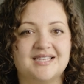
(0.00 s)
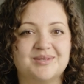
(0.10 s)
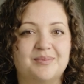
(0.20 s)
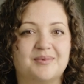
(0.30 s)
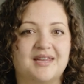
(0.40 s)

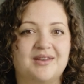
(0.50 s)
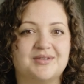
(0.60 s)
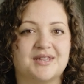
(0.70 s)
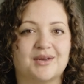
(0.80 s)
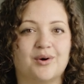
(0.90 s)
This will bring you
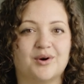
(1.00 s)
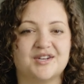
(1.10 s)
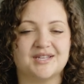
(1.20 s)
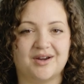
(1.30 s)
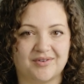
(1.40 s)
to the
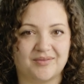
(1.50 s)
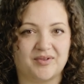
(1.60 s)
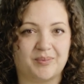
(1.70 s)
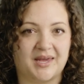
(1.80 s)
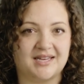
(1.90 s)
course
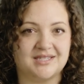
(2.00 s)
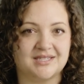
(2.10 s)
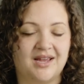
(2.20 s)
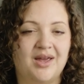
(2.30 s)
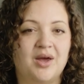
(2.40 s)
overview
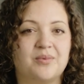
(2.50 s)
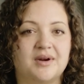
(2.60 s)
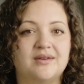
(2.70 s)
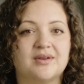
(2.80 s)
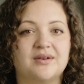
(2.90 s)
page,
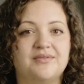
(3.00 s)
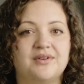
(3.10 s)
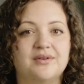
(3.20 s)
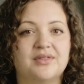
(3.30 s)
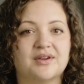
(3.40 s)
where you can
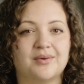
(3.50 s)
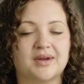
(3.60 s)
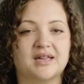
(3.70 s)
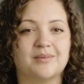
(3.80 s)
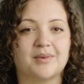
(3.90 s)
view the
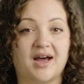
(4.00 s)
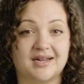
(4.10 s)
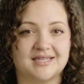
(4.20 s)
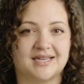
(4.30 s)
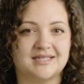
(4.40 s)
curriculum
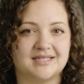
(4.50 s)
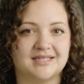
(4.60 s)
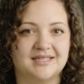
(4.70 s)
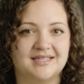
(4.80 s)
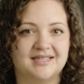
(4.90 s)

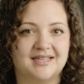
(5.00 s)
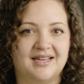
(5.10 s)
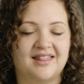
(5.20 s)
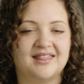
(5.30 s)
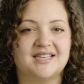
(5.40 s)
content.
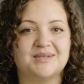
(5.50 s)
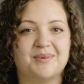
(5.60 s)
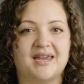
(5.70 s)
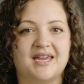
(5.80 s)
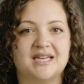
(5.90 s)
This
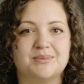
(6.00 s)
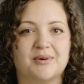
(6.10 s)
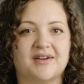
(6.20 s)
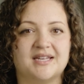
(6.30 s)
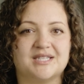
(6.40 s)
page
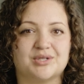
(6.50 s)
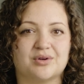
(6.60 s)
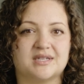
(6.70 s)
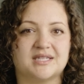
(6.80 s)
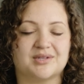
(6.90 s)
provides a
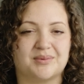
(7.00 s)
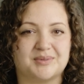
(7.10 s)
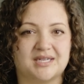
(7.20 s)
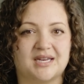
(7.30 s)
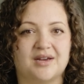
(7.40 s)
short
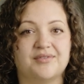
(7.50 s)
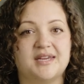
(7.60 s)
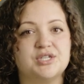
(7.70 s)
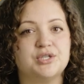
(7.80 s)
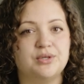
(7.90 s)
description of
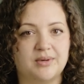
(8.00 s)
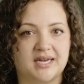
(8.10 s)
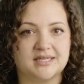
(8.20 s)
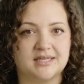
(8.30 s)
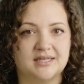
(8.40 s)
each
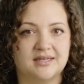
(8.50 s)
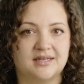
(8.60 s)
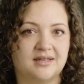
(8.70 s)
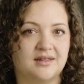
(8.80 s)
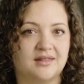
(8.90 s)
unit.
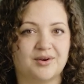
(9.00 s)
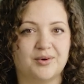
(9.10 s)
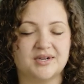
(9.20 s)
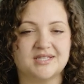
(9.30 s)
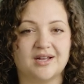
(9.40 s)
The
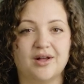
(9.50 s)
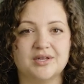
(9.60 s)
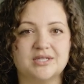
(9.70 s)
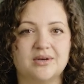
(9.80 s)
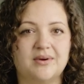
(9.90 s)
course
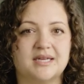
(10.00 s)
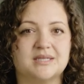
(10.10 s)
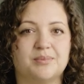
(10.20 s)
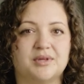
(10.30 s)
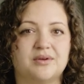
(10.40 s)
also
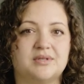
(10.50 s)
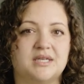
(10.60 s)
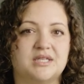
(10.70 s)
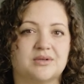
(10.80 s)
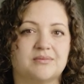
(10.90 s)
has a blue
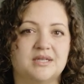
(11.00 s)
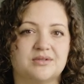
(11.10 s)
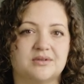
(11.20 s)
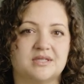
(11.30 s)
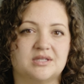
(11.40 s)
Teacher
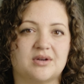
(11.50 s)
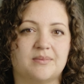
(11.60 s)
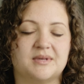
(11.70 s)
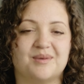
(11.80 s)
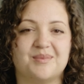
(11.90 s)
Resources
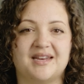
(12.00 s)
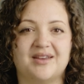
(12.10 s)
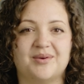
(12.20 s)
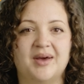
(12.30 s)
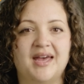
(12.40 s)
drop-down
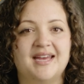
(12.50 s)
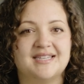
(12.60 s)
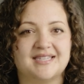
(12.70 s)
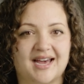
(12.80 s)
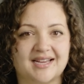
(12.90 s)
menu
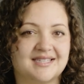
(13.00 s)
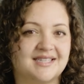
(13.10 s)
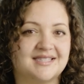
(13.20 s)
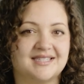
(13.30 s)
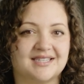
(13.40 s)
to
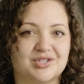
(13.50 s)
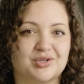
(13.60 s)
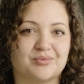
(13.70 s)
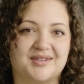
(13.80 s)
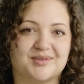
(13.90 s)
access additional